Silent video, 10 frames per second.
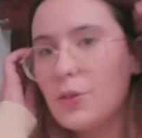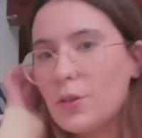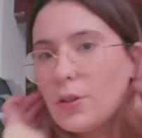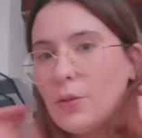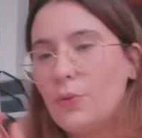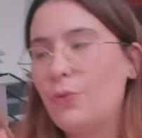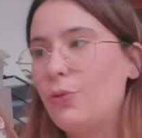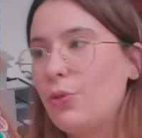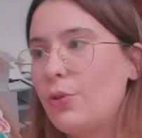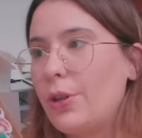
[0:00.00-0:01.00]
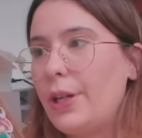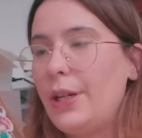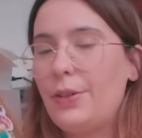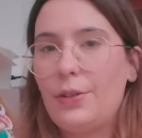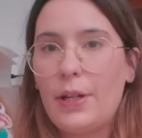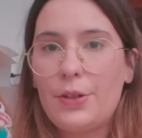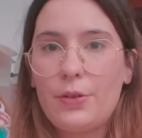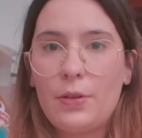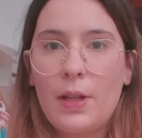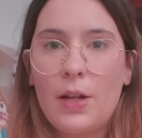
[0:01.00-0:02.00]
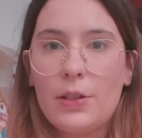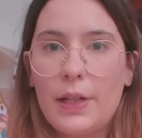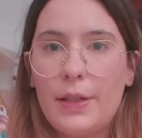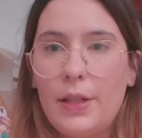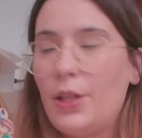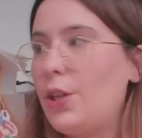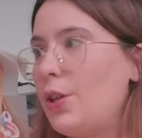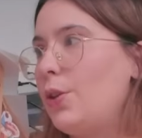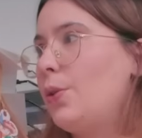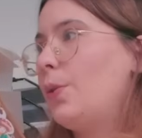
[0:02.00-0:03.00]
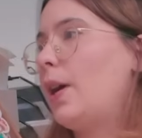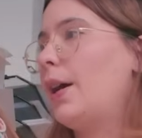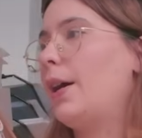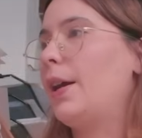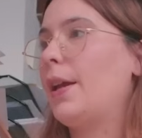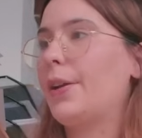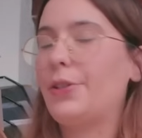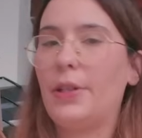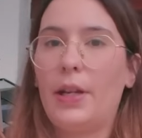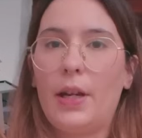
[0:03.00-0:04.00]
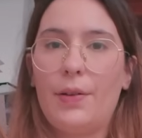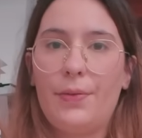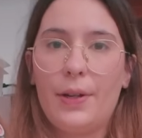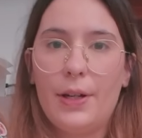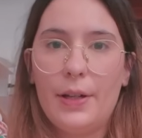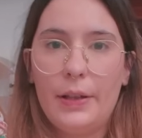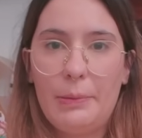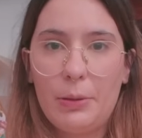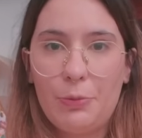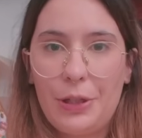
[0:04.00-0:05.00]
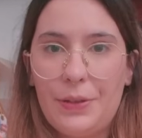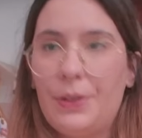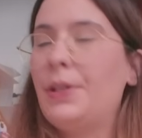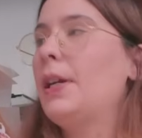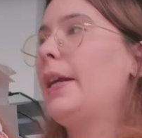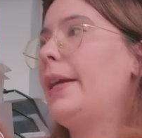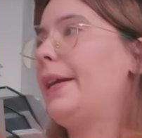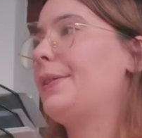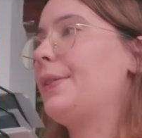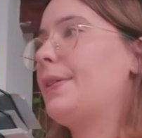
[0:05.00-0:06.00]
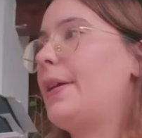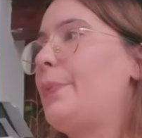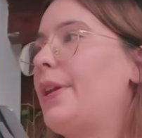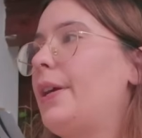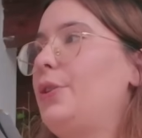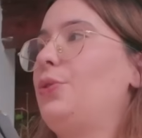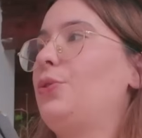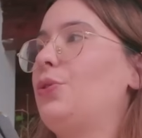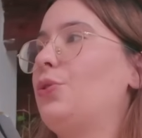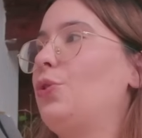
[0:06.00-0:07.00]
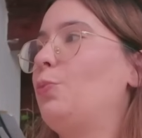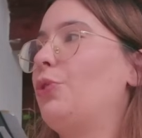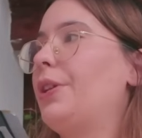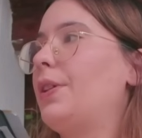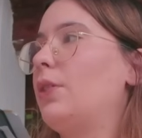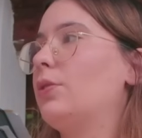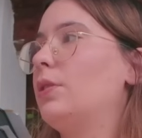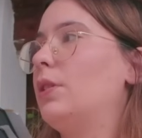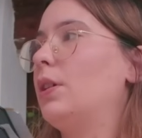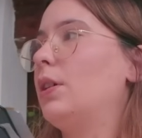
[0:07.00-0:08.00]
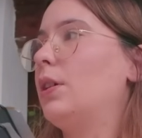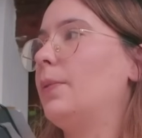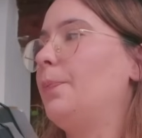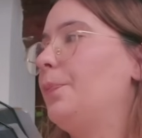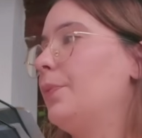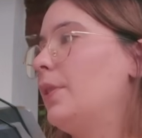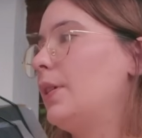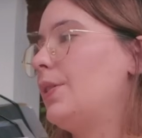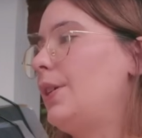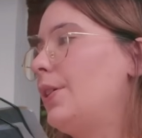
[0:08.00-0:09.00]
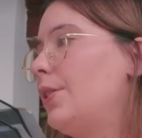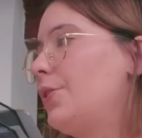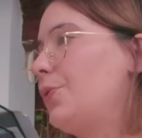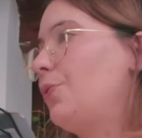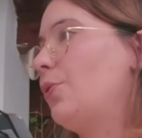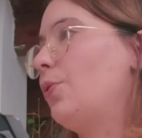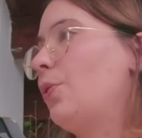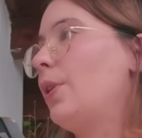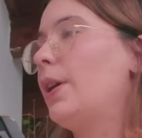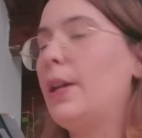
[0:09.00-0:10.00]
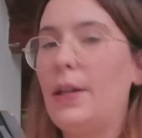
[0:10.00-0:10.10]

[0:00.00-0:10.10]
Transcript: So for international outside the EU, I actually have a label printer. It's the same that I use to print out the stickers for